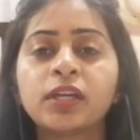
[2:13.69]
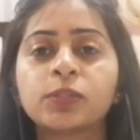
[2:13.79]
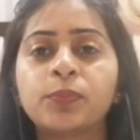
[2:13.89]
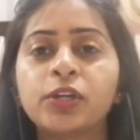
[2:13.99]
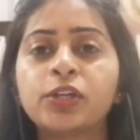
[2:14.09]
is
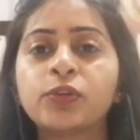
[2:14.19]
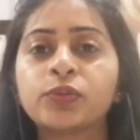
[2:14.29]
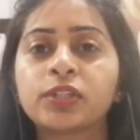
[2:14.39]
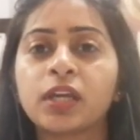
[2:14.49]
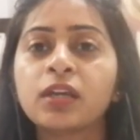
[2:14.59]

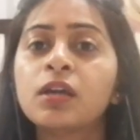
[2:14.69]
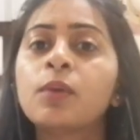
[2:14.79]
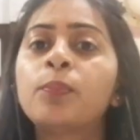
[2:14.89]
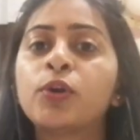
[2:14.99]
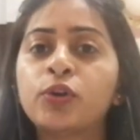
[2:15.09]
producing
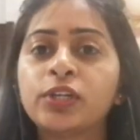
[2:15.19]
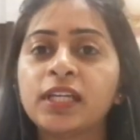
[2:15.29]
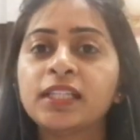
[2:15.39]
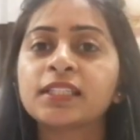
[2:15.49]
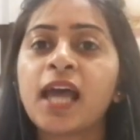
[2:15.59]

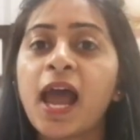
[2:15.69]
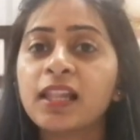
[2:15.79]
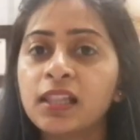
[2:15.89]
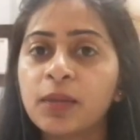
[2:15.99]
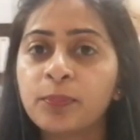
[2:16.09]
proteins
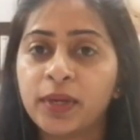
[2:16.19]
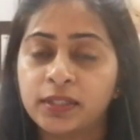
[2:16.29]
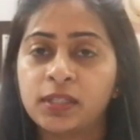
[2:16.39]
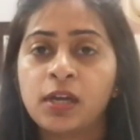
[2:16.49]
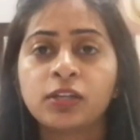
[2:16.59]
and lipids.